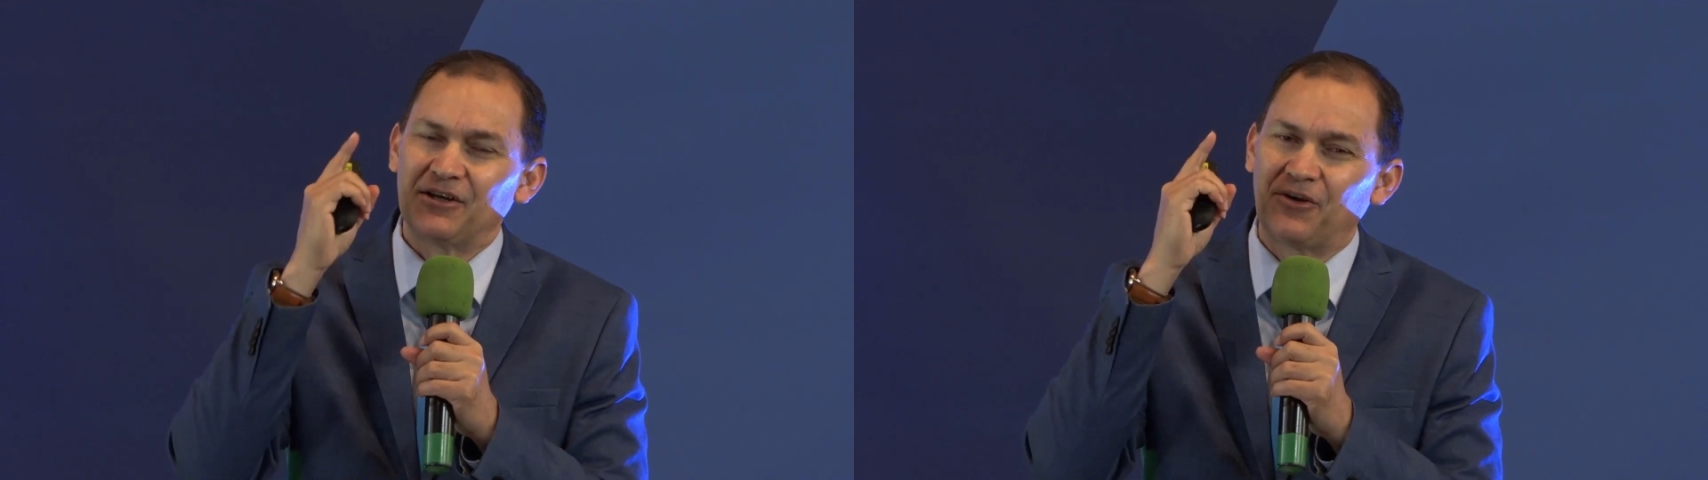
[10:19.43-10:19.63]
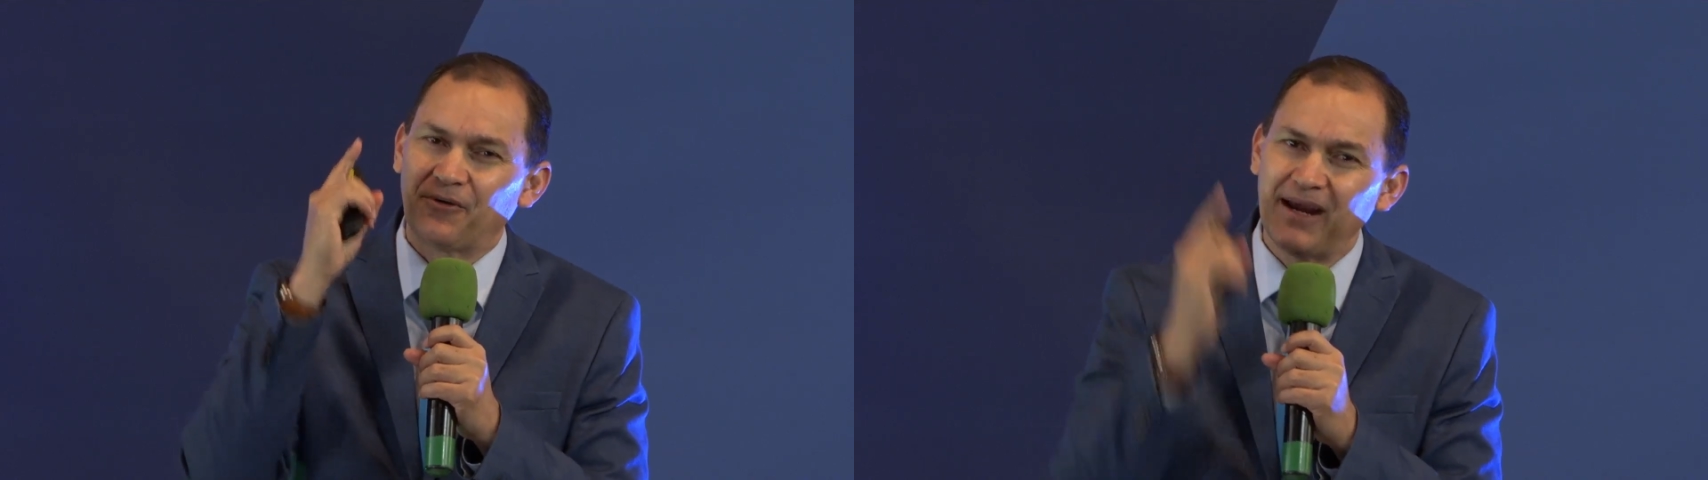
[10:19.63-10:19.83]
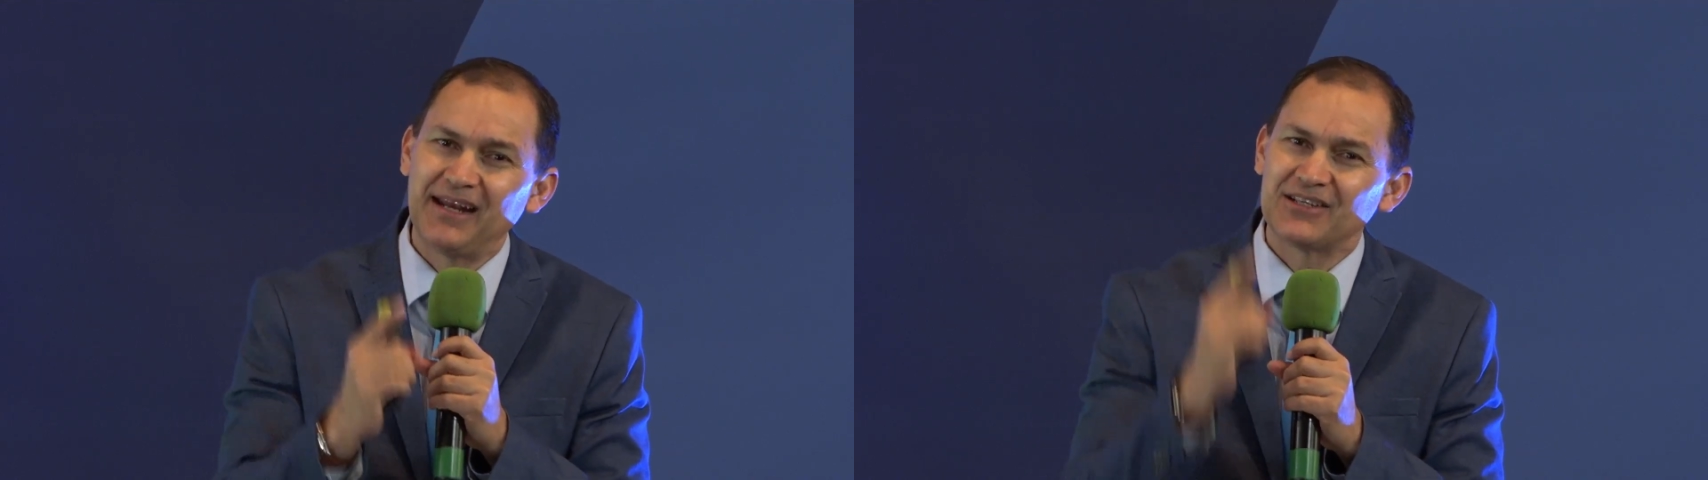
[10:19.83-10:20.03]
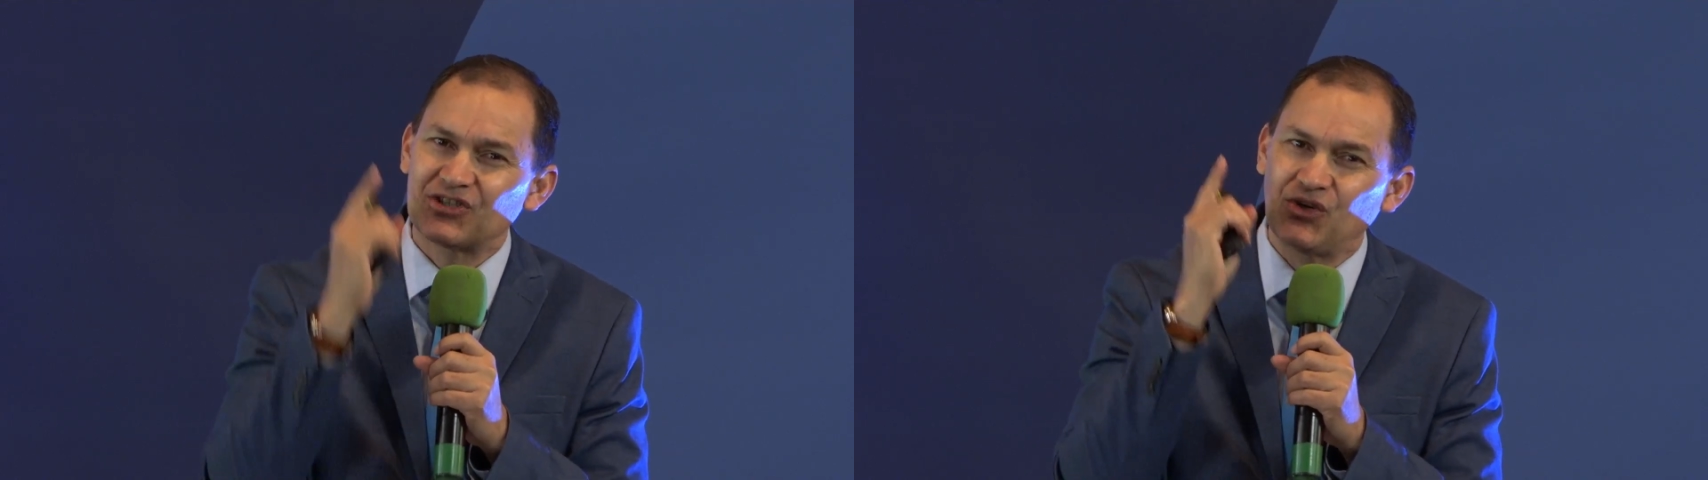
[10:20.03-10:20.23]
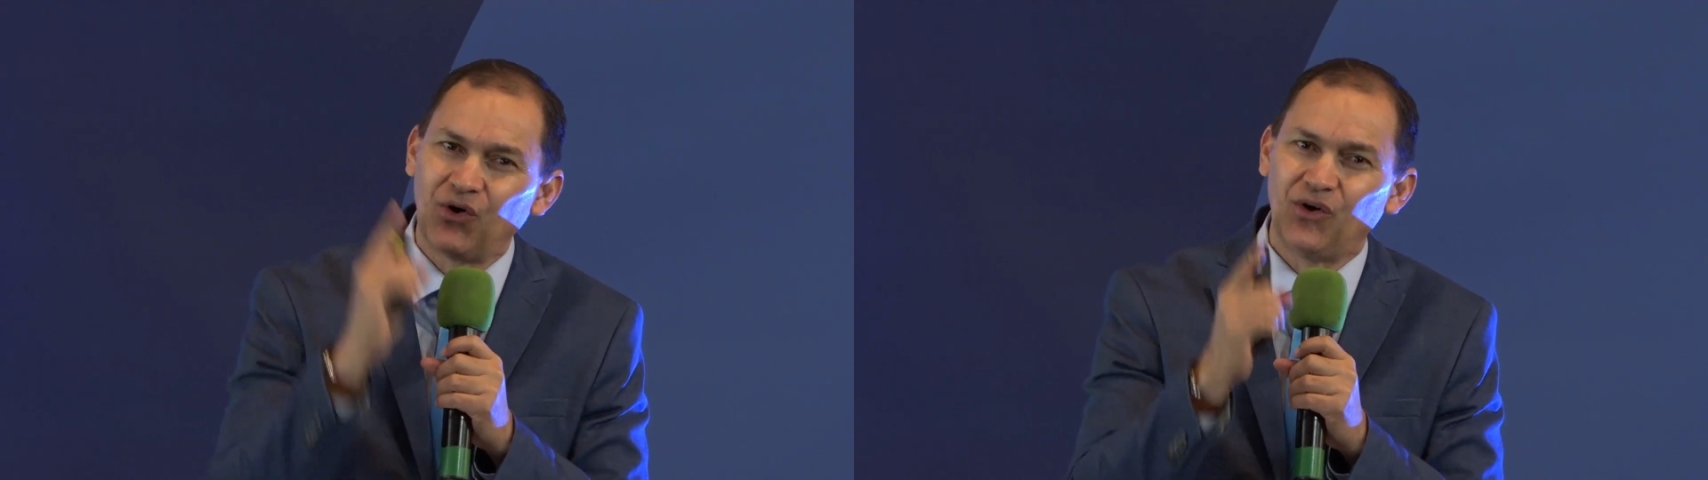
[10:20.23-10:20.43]
greatest
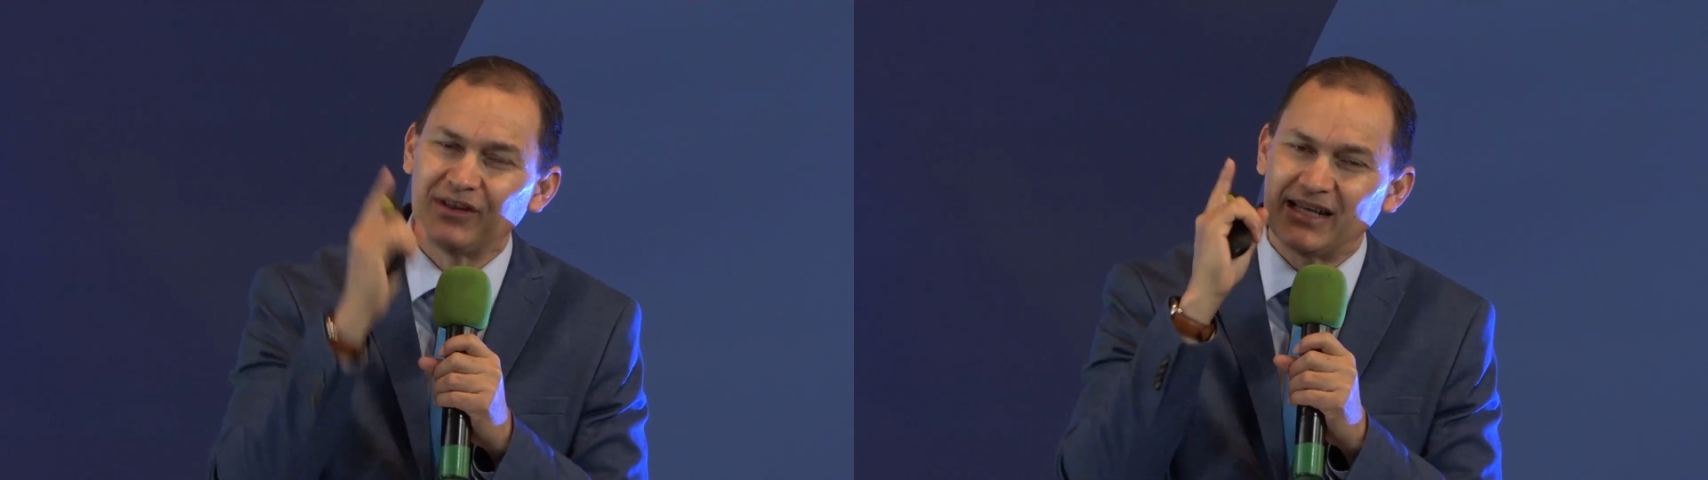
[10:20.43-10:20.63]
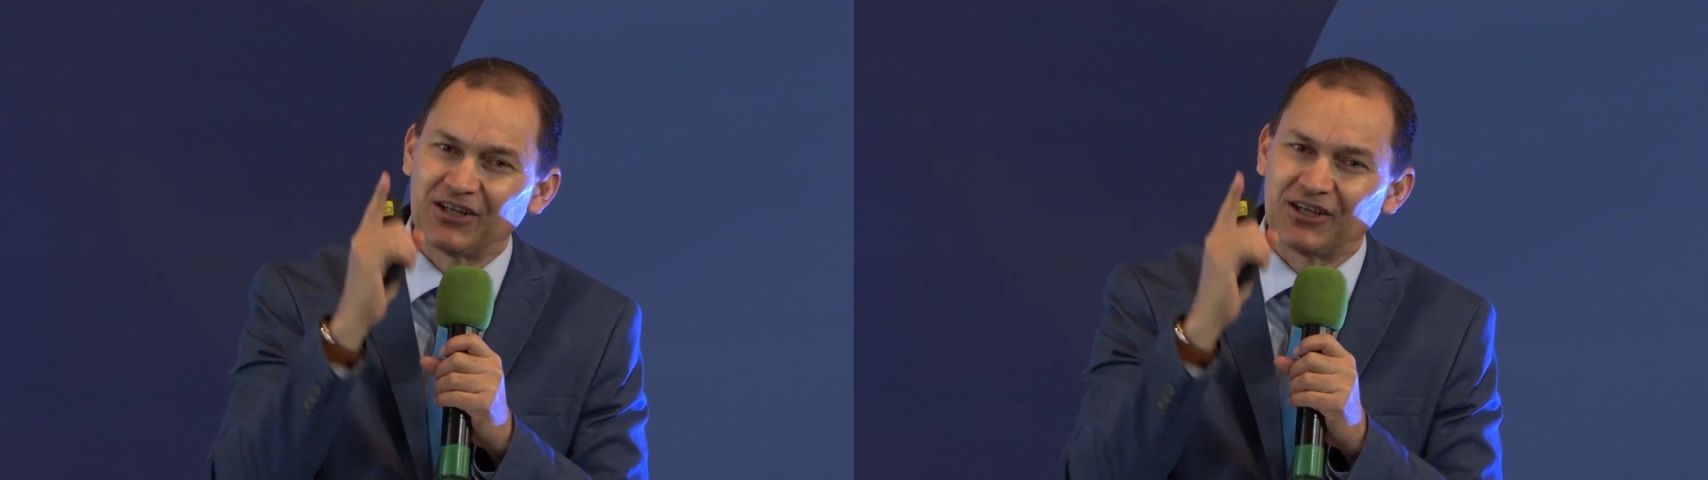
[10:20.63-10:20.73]
goal that